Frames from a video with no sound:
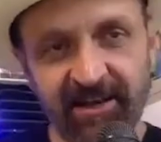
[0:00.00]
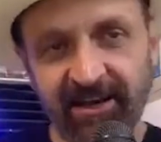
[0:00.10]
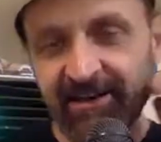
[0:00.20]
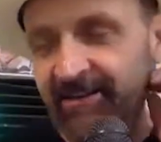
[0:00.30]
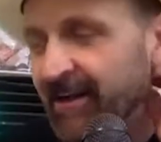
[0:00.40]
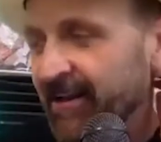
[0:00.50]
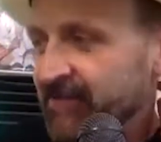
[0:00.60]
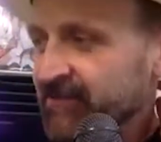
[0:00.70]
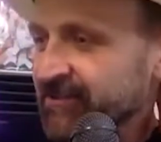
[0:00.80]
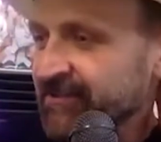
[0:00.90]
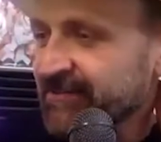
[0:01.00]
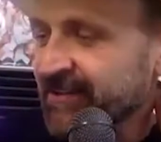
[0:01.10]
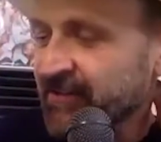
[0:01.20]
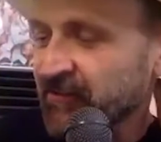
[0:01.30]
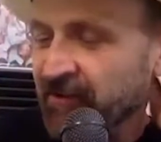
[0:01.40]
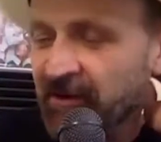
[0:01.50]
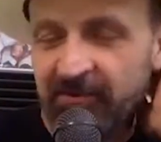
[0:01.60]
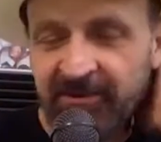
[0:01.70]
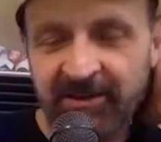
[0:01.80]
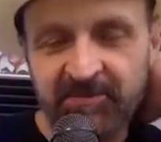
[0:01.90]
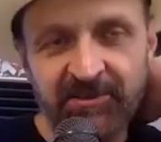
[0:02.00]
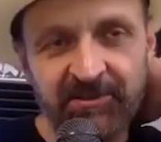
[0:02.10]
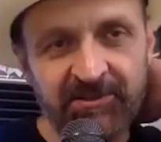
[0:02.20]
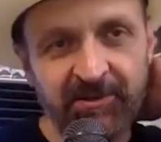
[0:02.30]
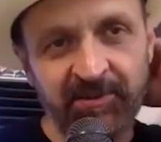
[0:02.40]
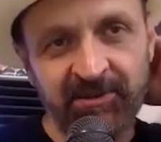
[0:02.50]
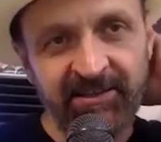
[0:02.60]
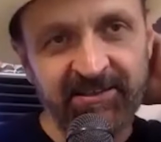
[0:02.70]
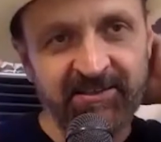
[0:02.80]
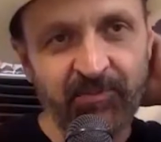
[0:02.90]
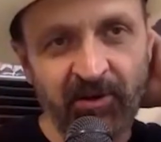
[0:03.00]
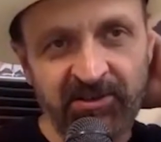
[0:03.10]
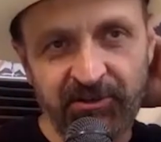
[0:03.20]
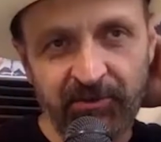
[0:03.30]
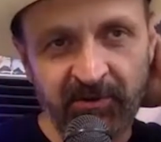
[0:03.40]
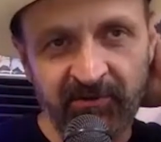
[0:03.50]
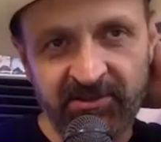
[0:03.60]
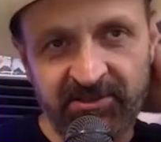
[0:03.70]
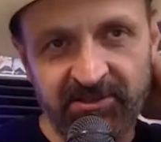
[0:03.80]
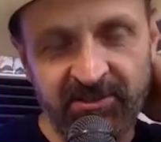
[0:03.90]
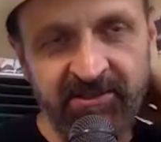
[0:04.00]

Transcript: I have to figure out what the names of those are, but he did some Western movies.